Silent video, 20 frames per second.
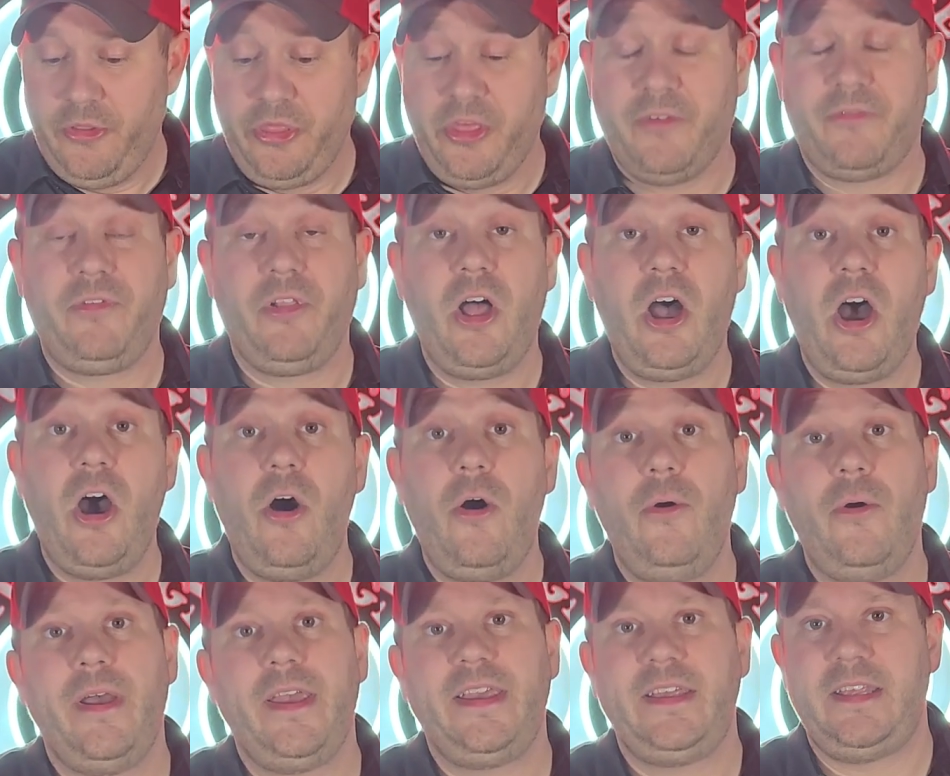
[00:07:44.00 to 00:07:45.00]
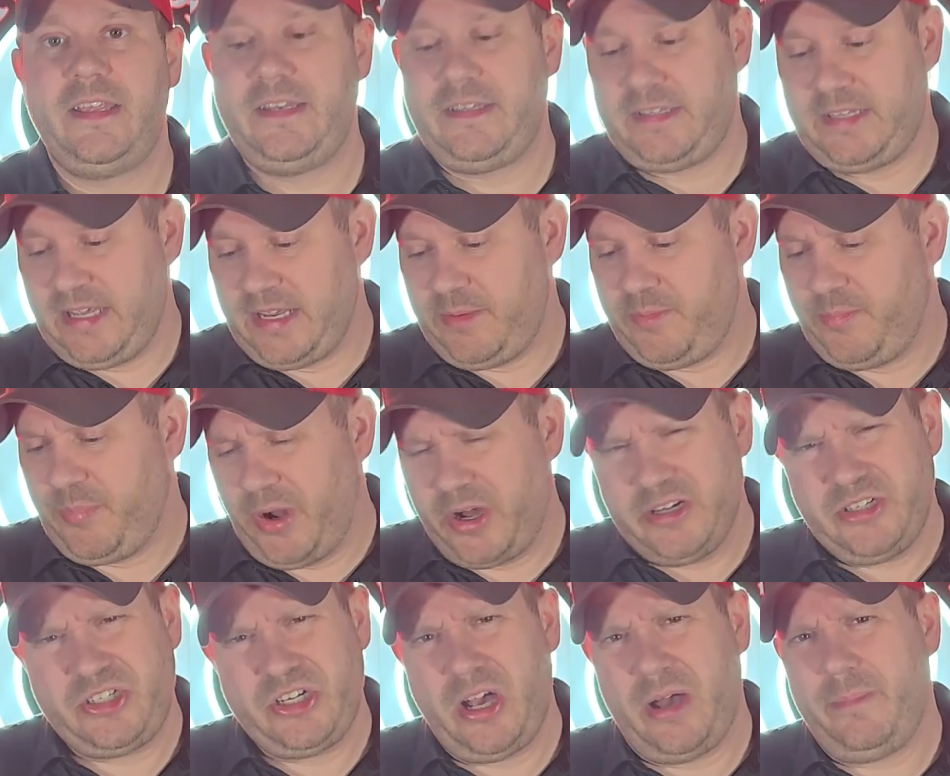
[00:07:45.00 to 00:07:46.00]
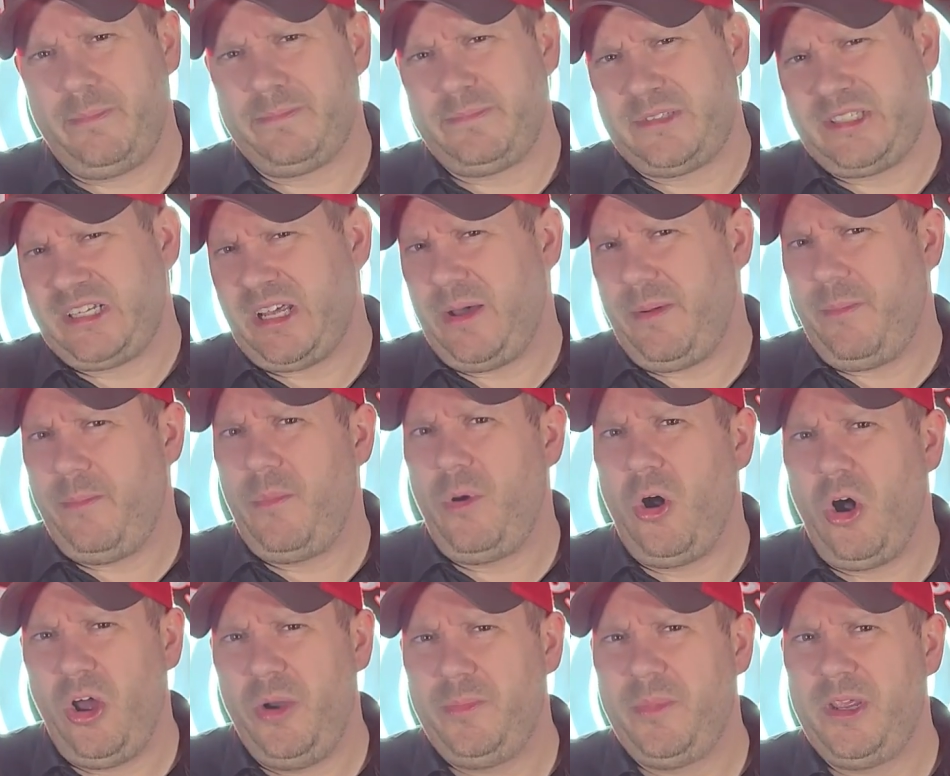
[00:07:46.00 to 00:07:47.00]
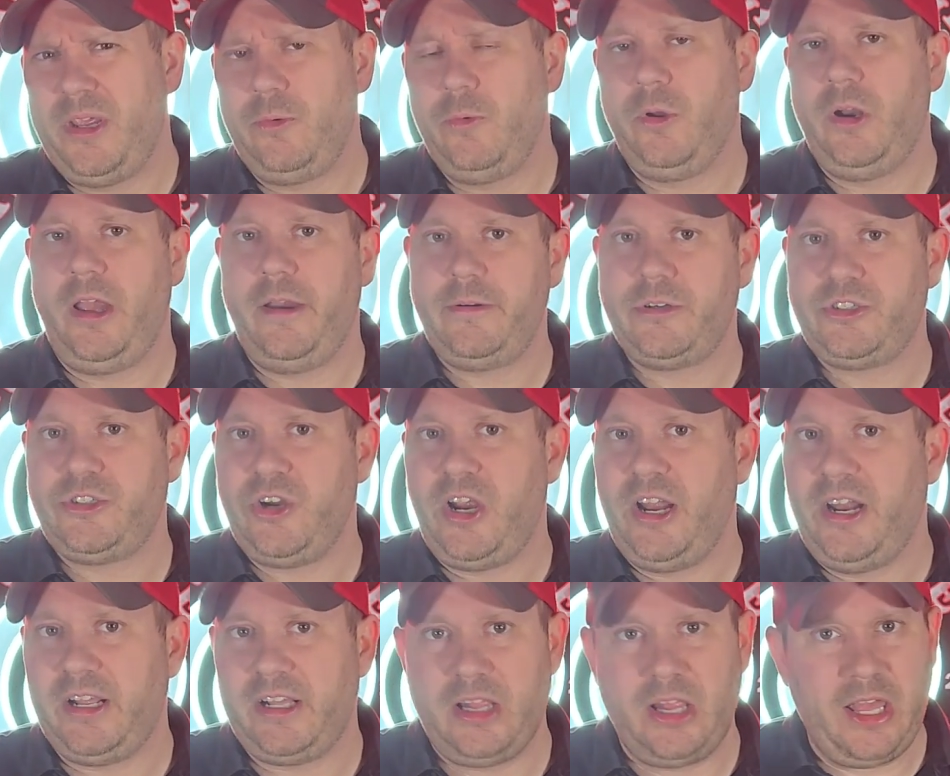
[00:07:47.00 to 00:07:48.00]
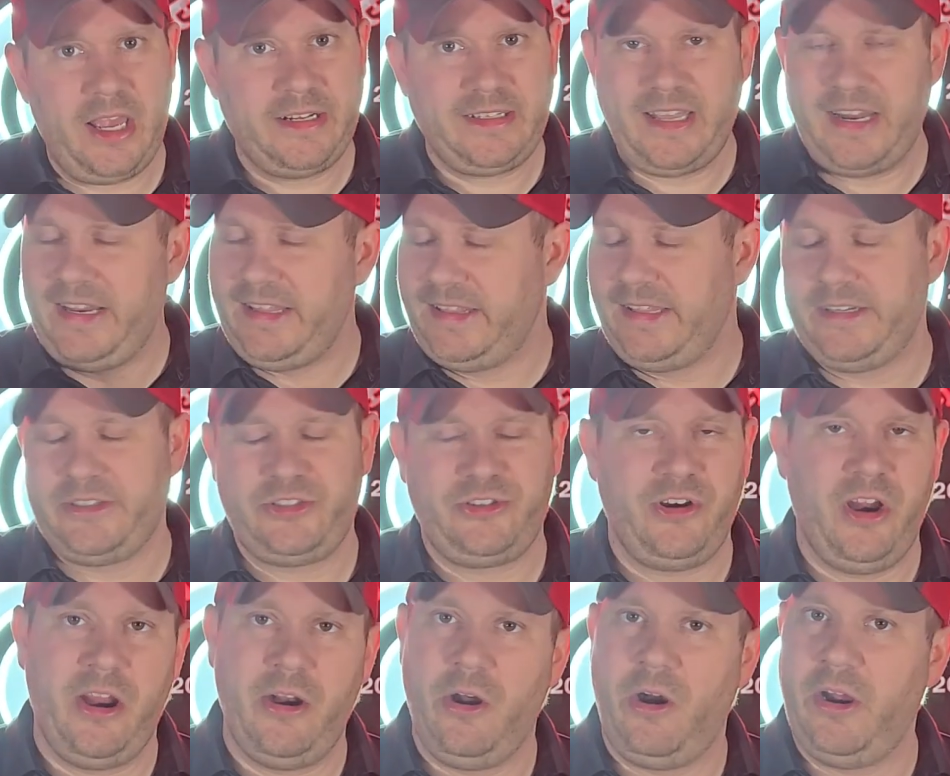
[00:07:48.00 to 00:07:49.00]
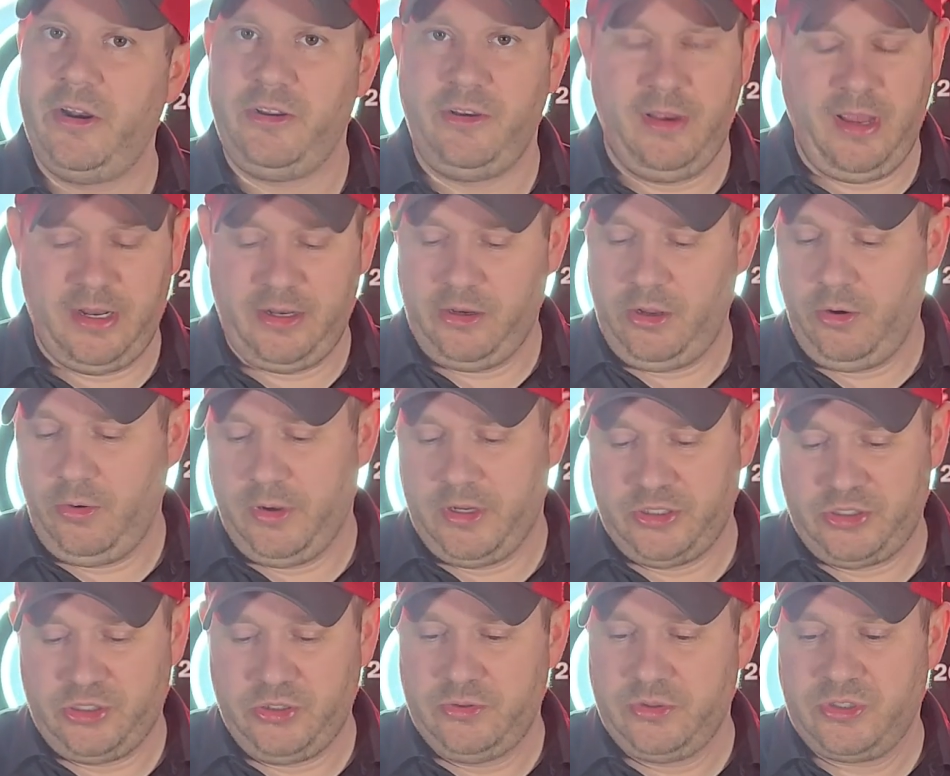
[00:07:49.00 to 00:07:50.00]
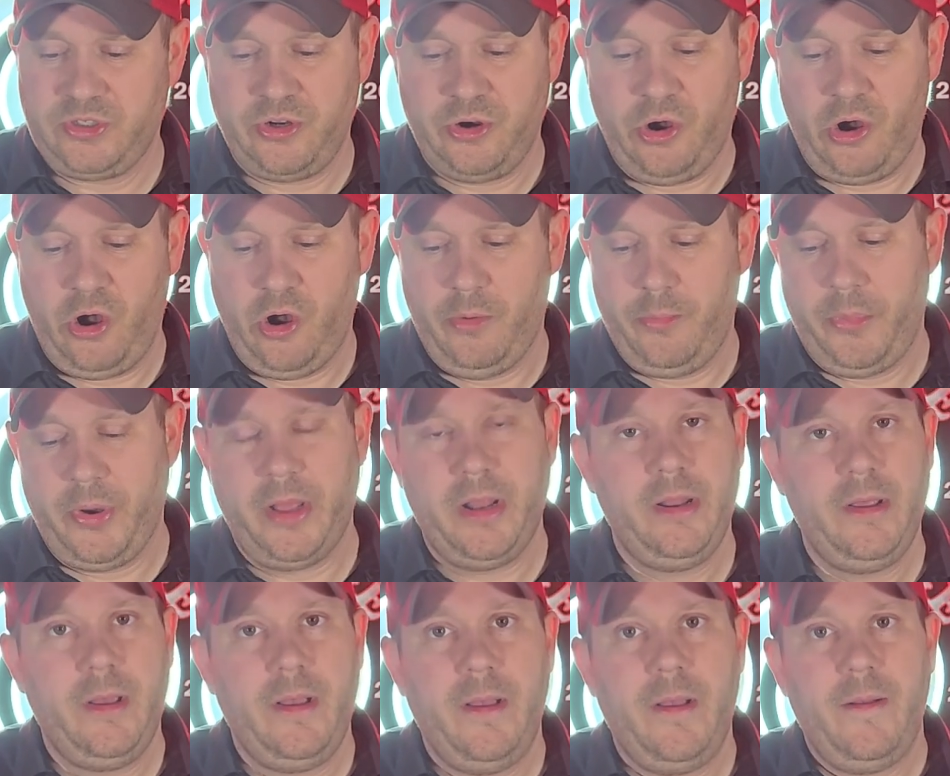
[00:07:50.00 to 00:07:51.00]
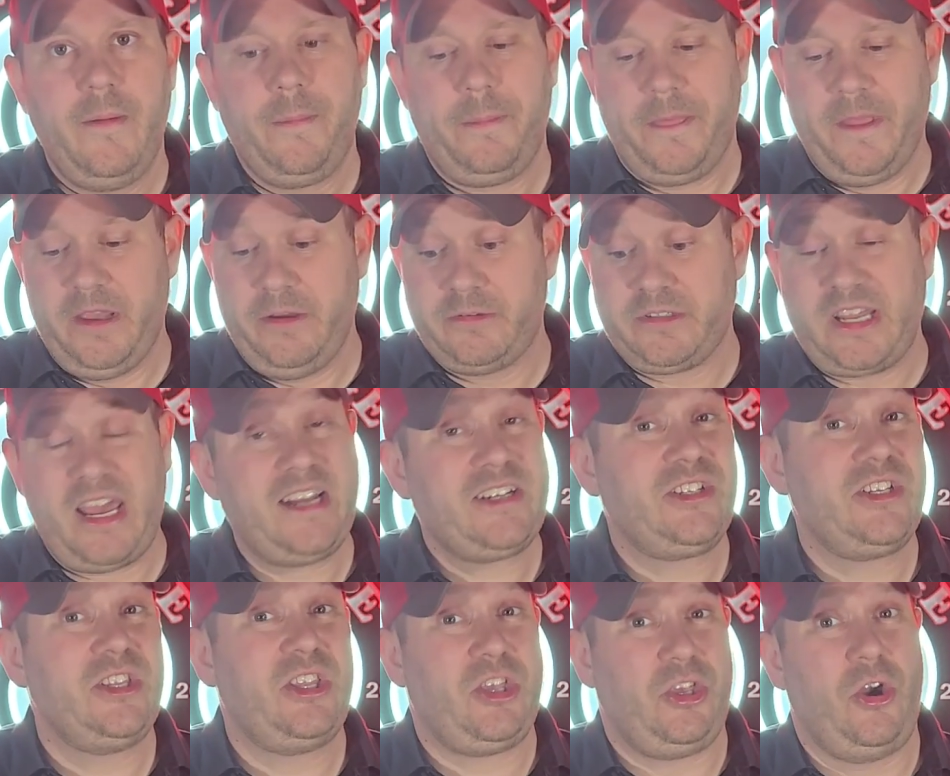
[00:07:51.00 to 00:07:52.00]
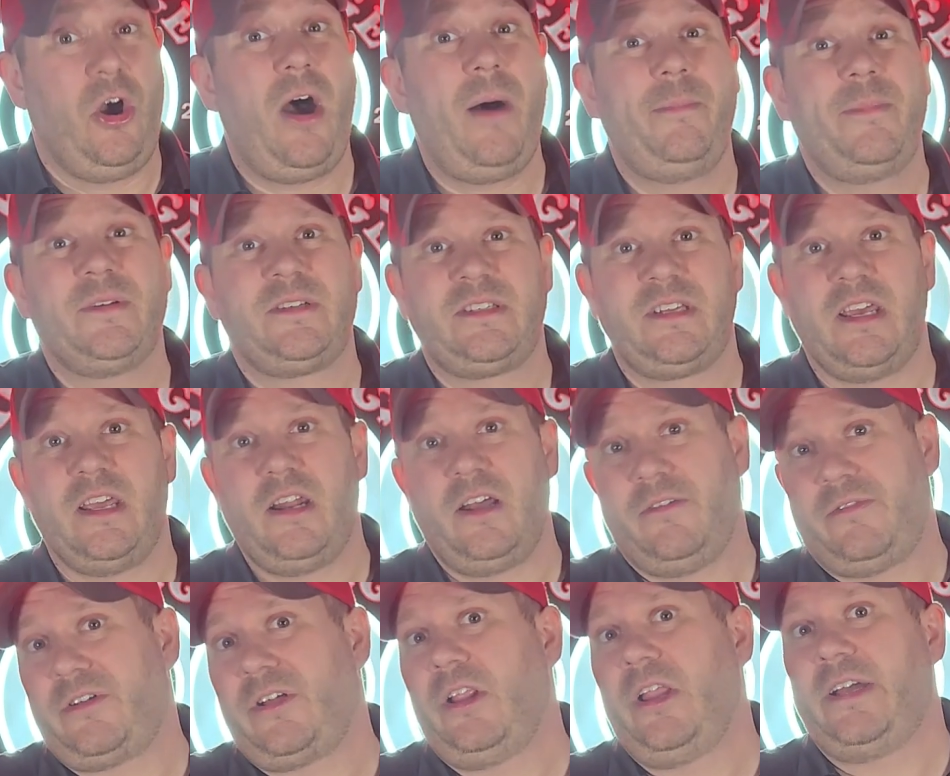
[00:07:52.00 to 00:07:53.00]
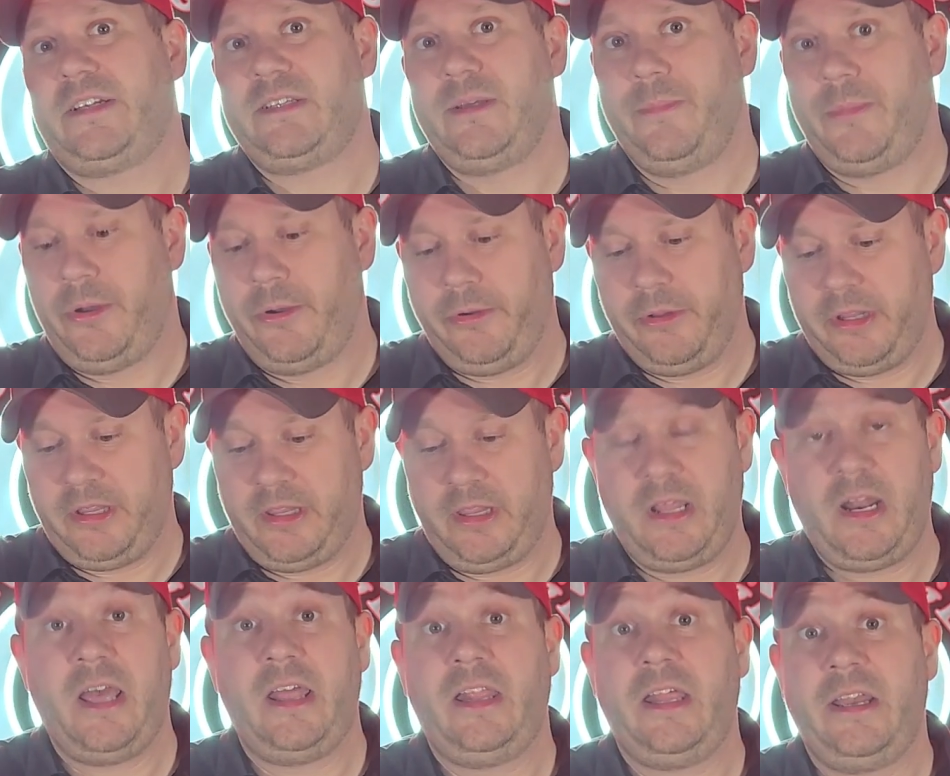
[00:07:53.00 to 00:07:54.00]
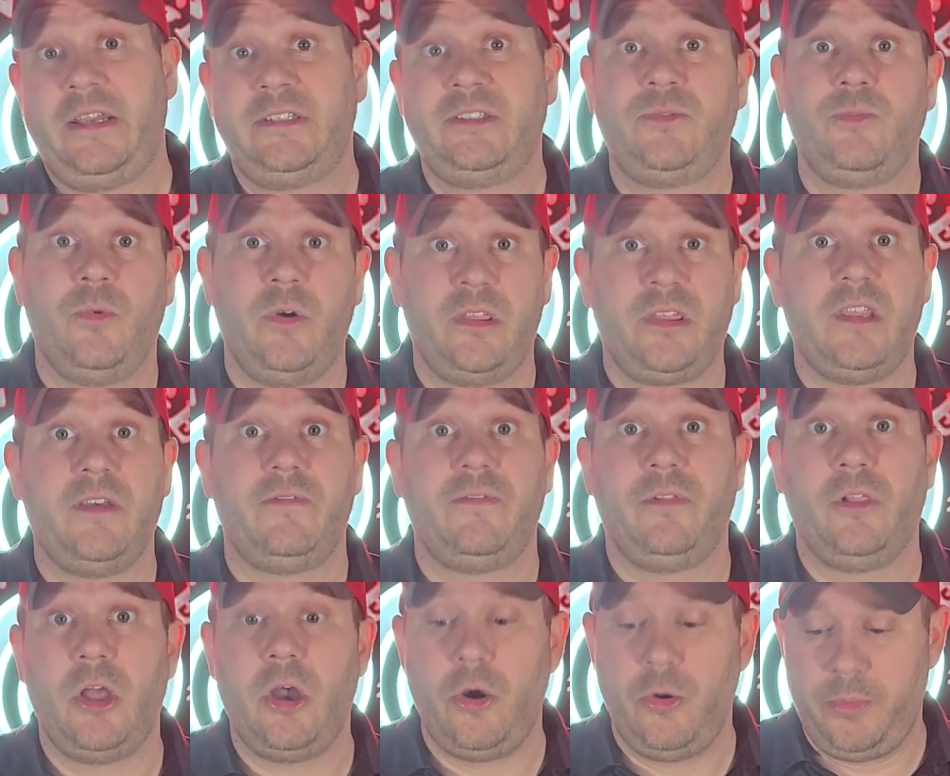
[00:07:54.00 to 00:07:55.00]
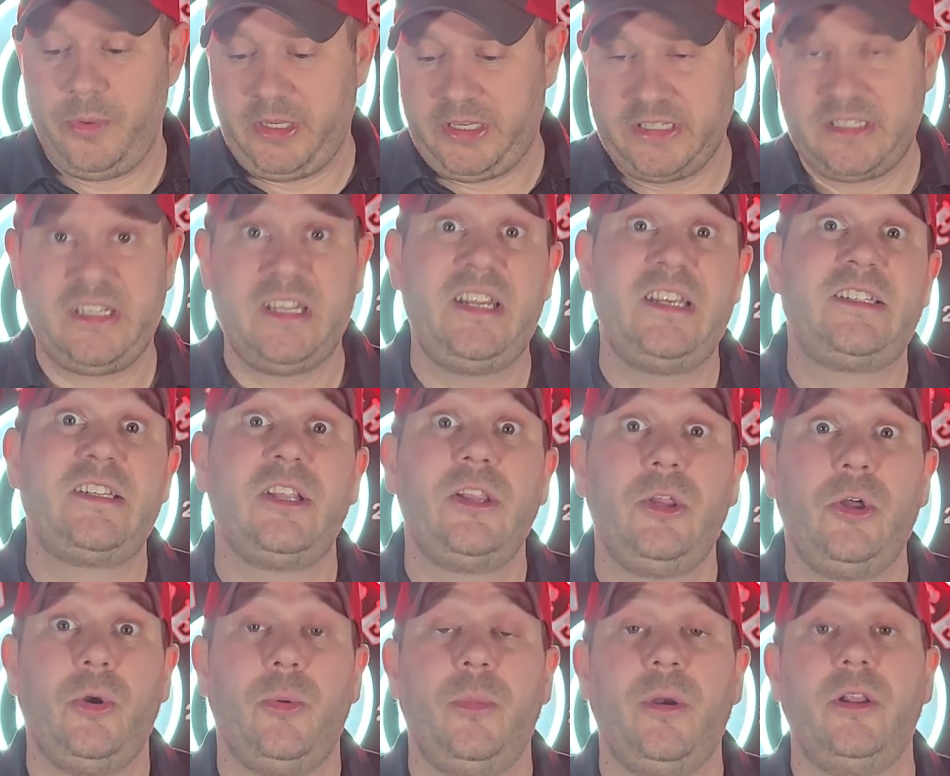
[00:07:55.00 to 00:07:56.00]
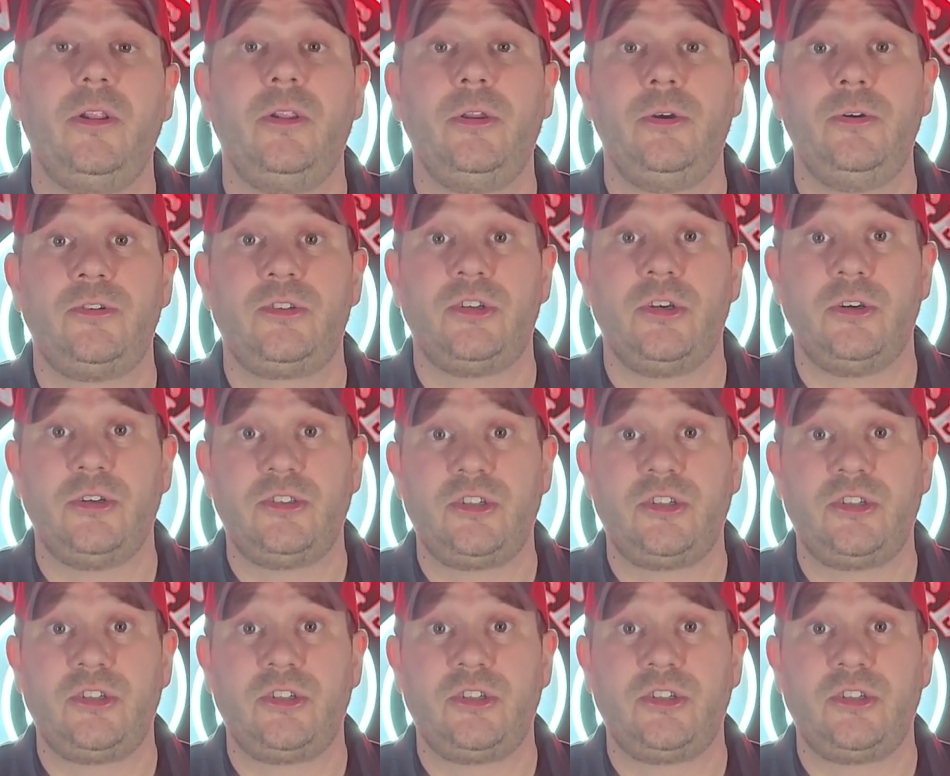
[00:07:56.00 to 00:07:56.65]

The flow, it did bunch up some on me when I was trying to collect. Anything straight on, you had no issues at all, but it was actually the opposite of collectability that I liked with the flow, because it is a little bit looser.